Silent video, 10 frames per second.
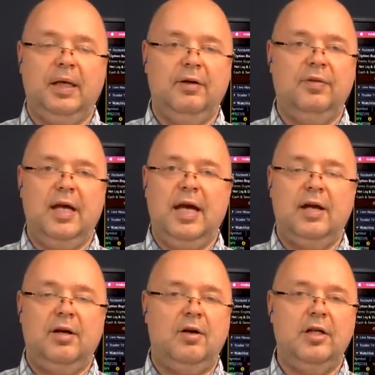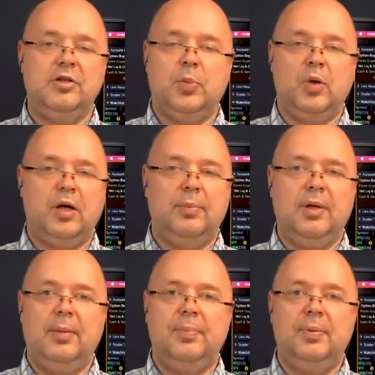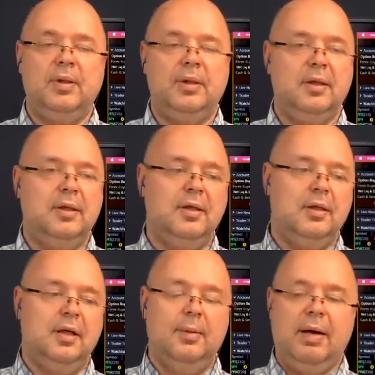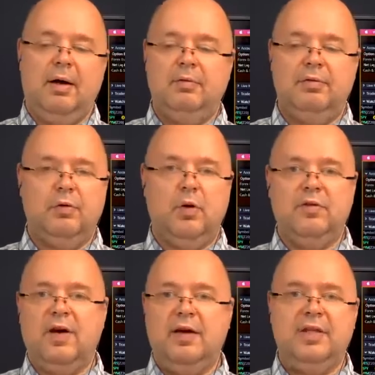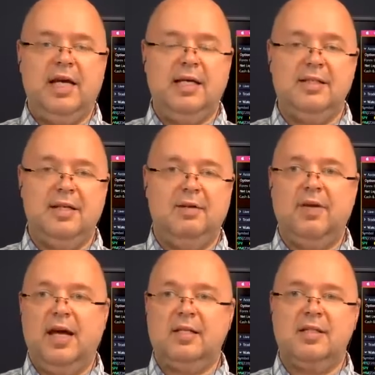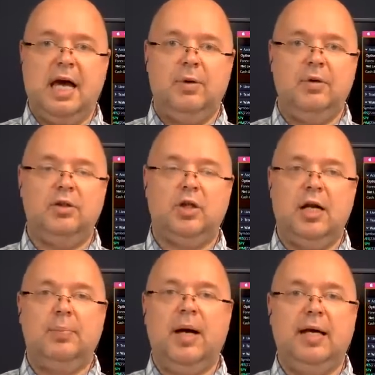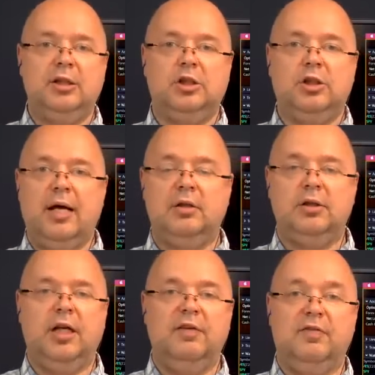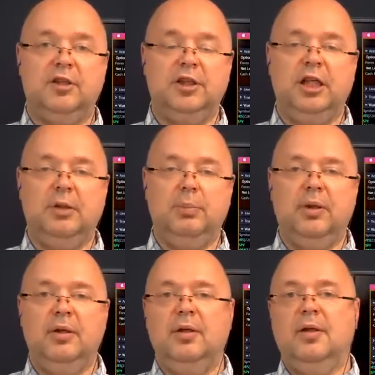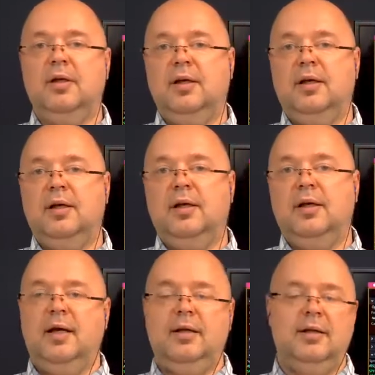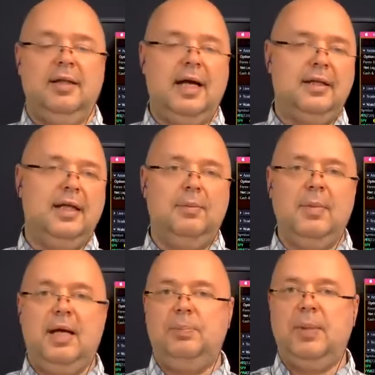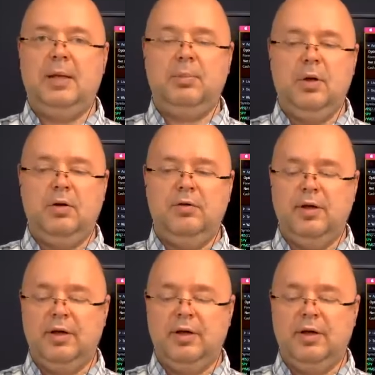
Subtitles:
If they had an earnings report coming up about 45 days in advance, I would try to buy a straddle trade for cheap, and that thing made a big move.